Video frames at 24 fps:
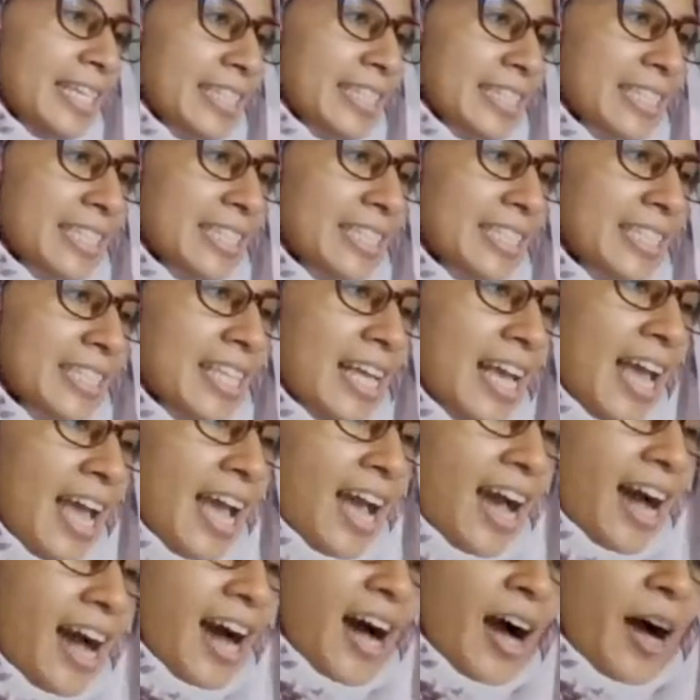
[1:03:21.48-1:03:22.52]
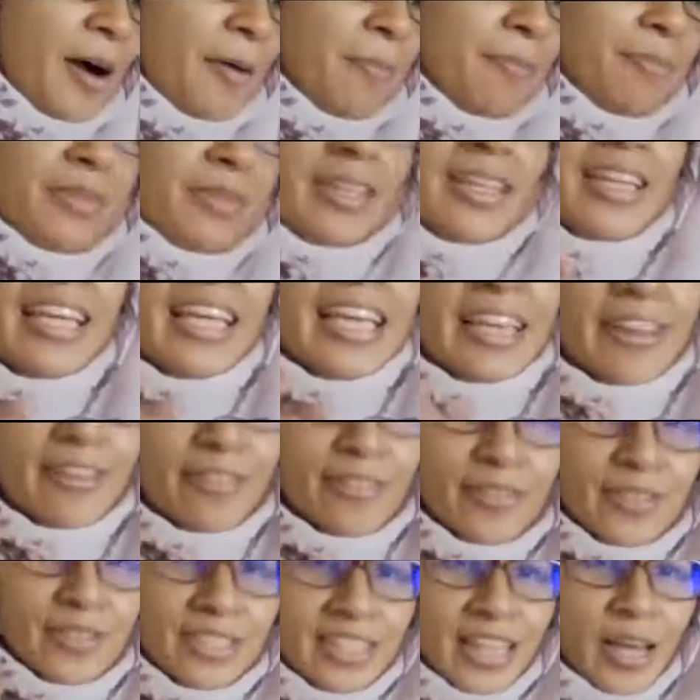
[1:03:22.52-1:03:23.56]
latest um,
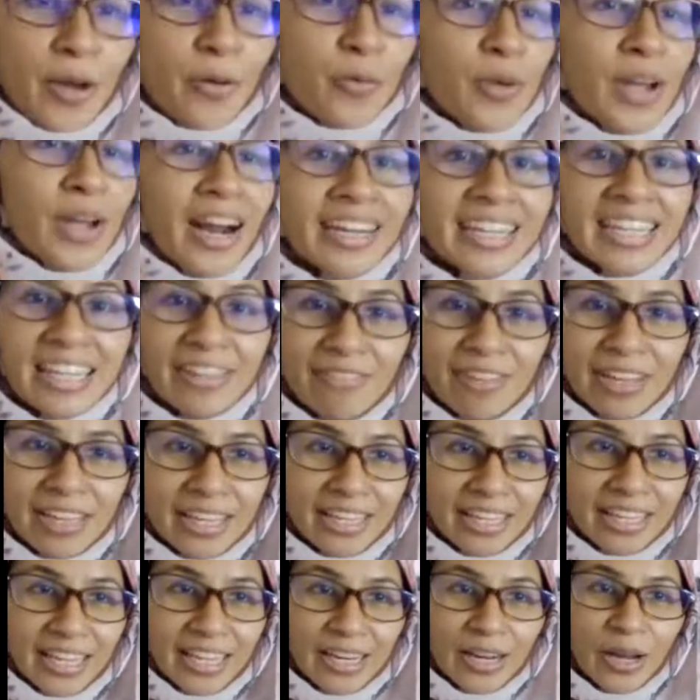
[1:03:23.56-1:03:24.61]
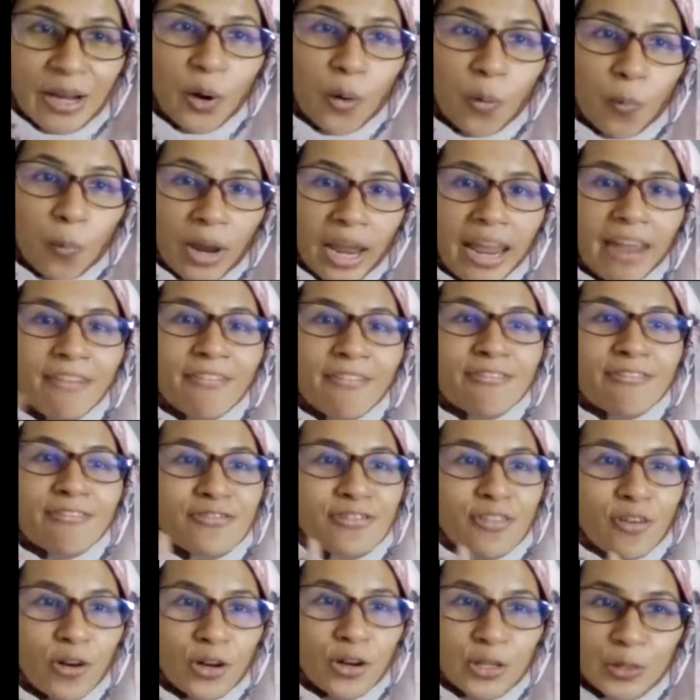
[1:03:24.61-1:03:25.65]
gifts that we are giving it
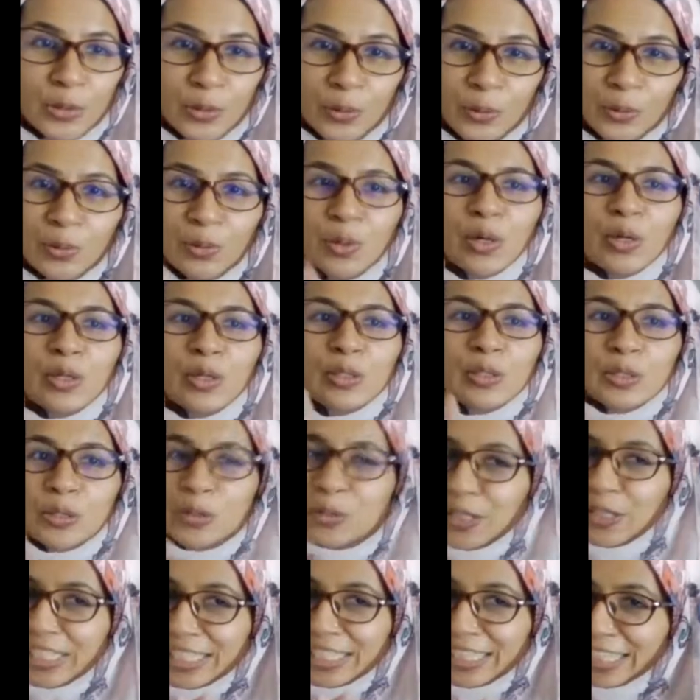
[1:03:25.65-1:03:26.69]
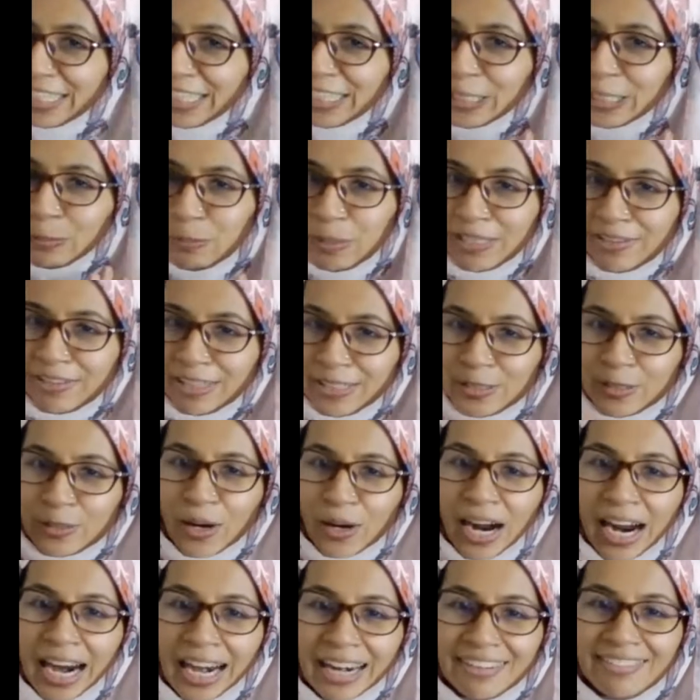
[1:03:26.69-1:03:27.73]
away for you during this
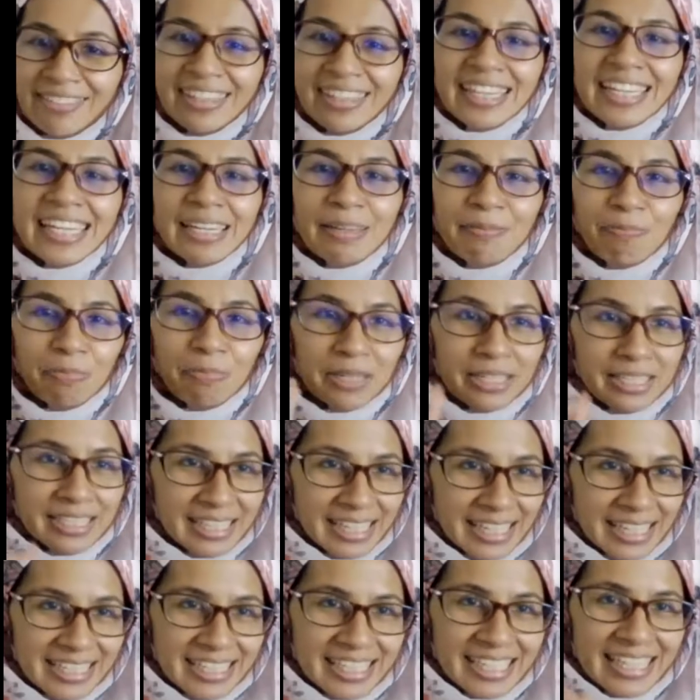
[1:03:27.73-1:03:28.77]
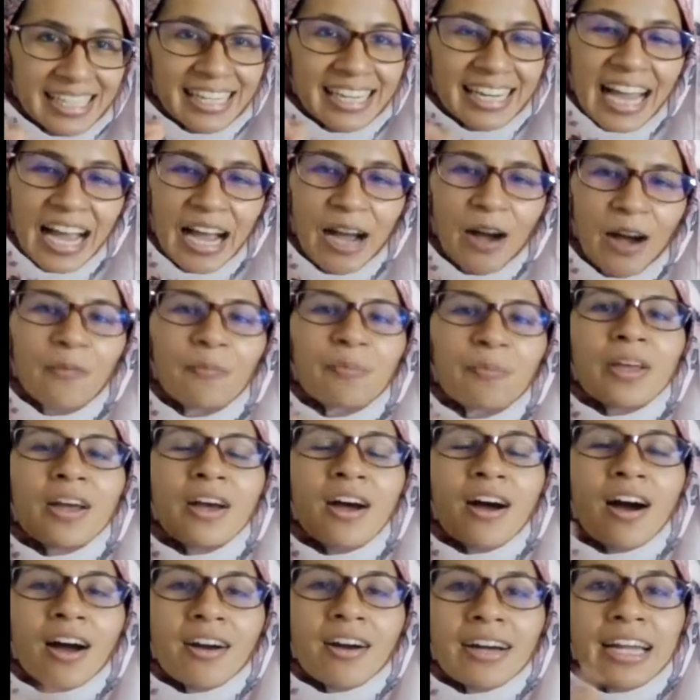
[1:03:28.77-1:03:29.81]
period. Hurry, purchase it now.
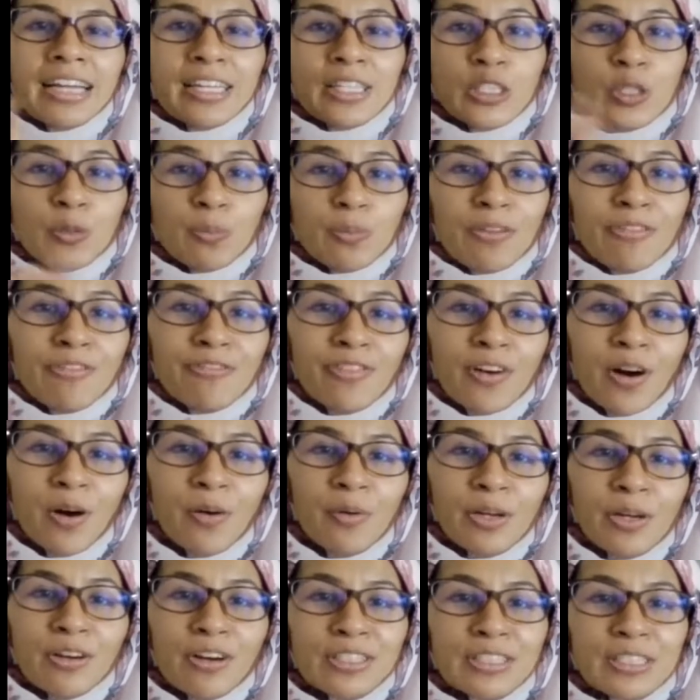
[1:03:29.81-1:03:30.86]
All right, so before